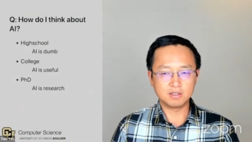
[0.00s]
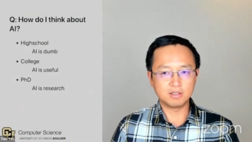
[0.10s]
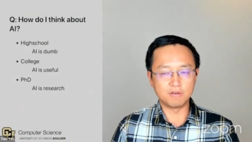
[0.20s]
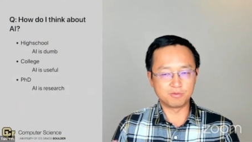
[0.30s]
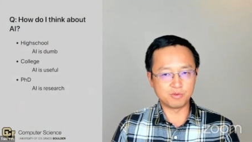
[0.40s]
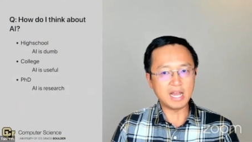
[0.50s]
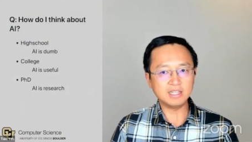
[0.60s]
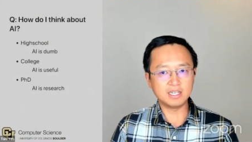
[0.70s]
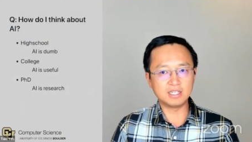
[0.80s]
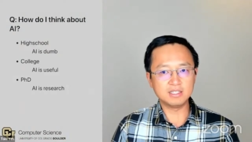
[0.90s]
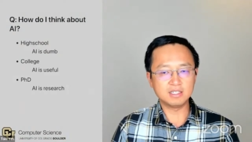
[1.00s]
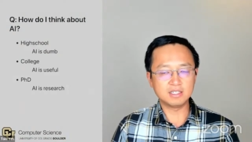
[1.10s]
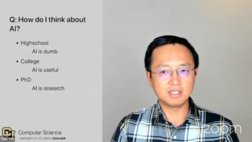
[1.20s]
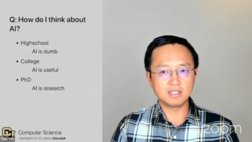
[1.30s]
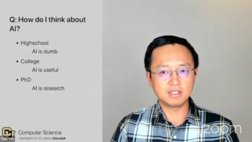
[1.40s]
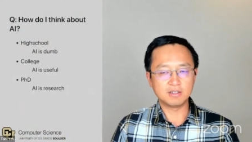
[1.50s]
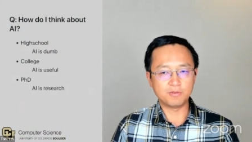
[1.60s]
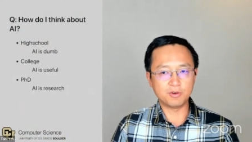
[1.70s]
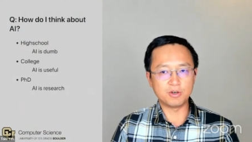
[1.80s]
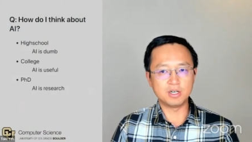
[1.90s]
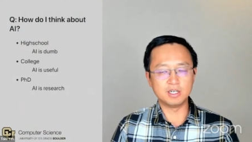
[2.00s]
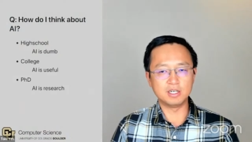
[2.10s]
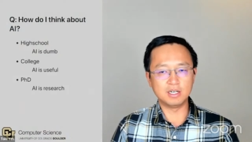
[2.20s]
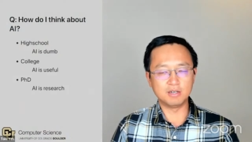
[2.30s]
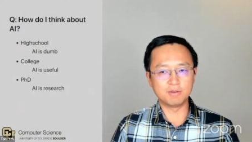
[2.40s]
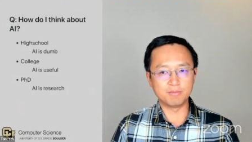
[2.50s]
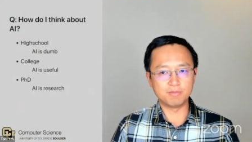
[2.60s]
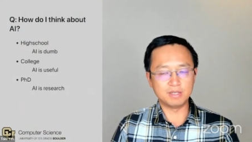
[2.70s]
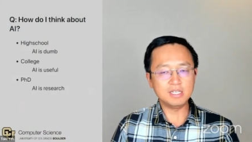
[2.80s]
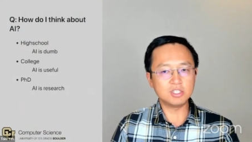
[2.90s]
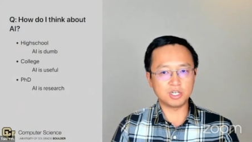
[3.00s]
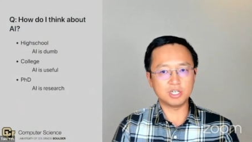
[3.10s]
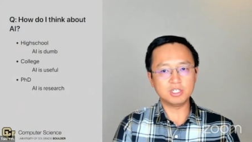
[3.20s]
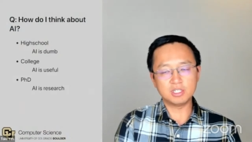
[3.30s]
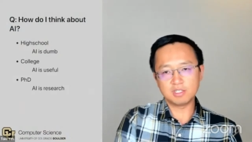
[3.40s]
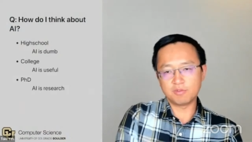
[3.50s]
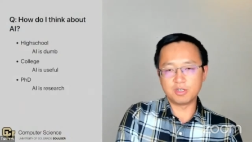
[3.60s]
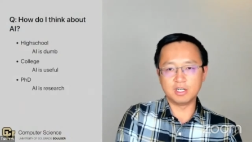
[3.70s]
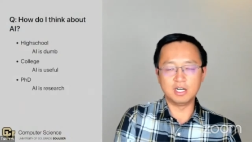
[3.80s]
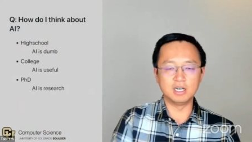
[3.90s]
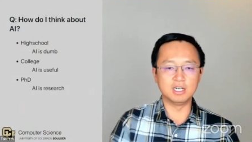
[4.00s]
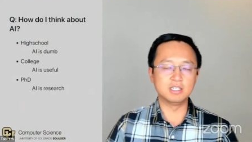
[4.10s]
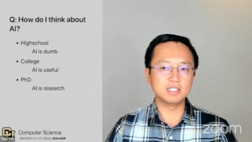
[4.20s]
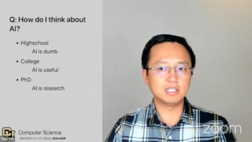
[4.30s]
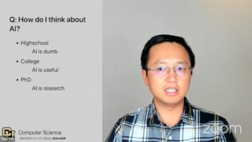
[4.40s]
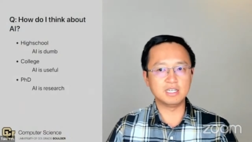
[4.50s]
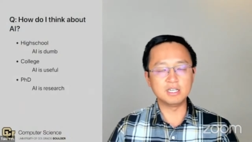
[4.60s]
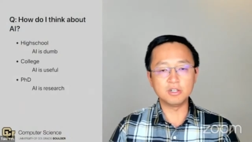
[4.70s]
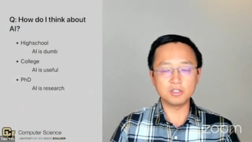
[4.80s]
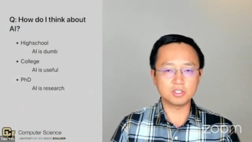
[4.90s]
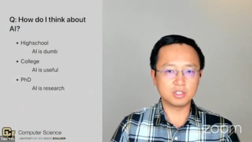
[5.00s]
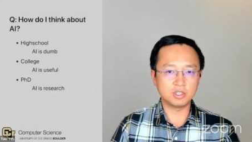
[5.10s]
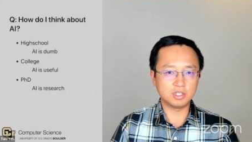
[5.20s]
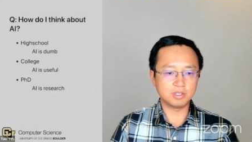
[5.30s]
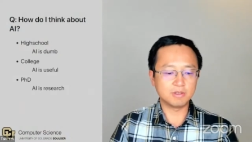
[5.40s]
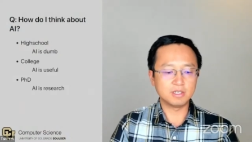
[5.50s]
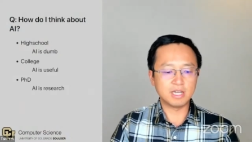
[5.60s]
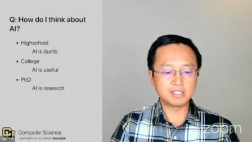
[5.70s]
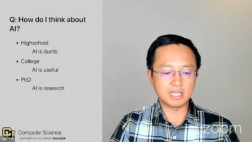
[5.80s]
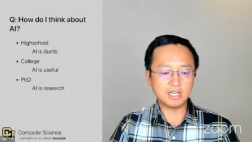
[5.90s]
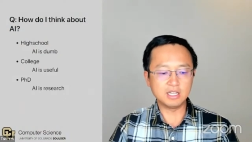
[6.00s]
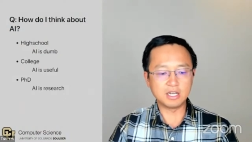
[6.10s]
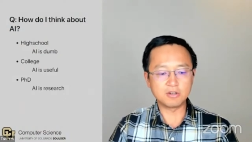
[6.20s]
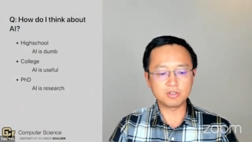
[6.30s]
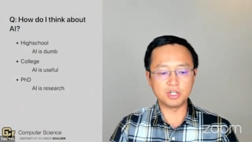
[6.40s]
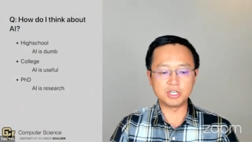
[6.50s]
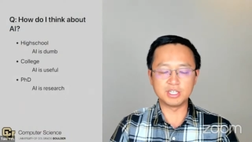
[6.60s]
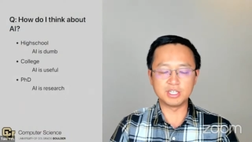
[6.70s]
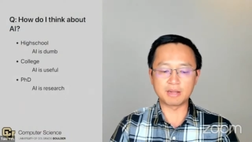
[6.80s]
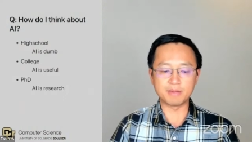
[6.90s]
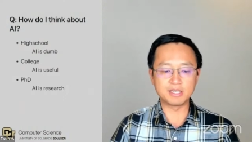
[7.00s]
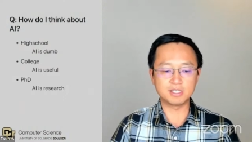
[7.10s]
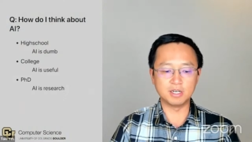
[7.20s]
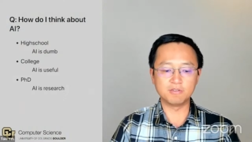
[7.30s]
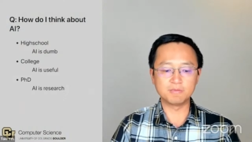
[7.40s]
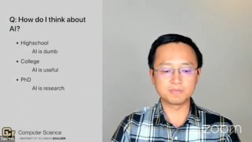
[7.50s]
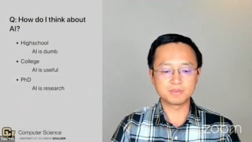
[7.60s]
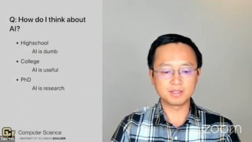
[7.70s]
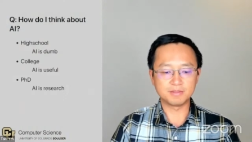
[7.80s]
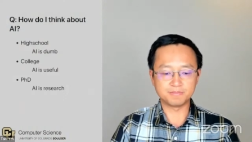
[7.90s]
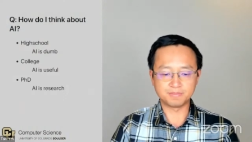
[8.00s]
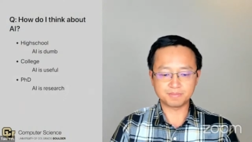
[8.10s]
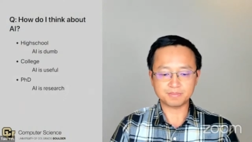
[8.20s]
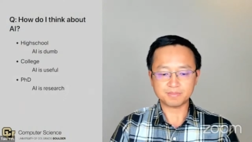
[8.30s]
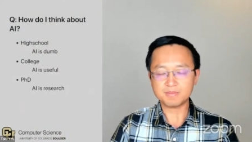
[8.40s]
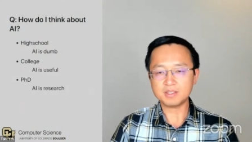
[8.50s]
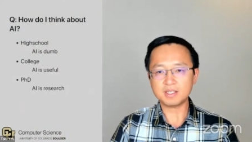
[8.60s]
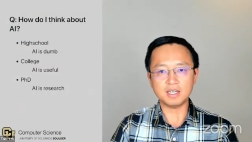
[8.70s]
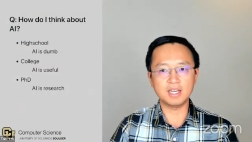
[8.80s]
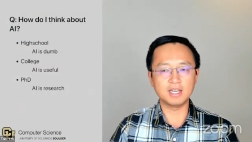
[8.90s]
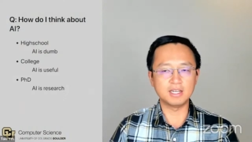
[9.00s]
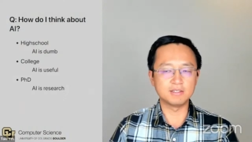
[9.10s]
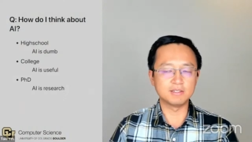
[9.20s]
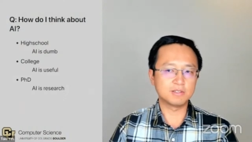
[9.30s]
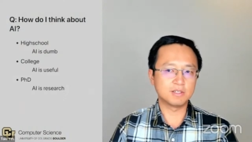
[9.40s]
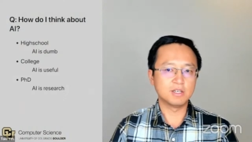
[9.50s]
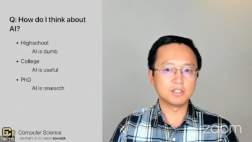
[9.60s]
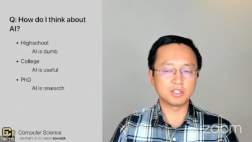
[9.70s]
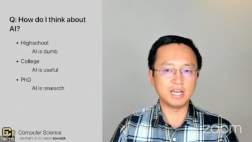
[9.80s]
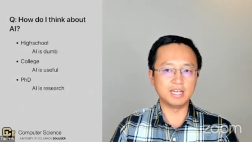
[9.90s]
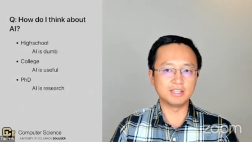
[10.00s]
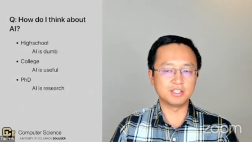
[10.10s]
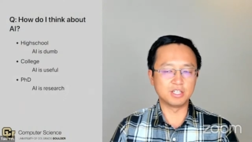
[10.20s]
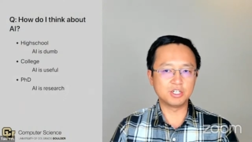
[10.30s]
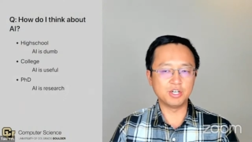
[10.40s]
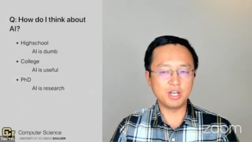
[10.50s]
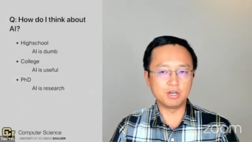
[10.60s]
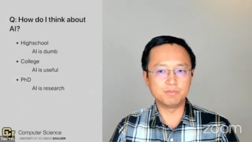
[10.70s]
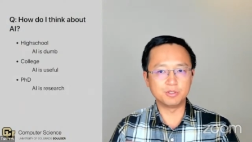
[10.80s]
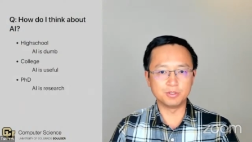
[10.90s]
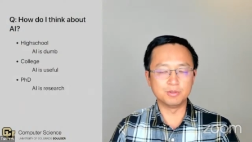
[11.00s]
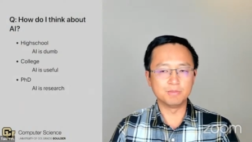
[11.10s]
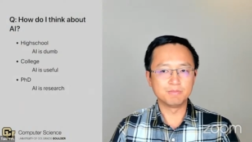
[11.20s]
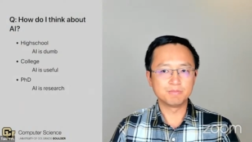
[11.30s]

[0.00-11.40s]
of writing for uh, easier for a uh, English as second language learner like myself. And so that they could help you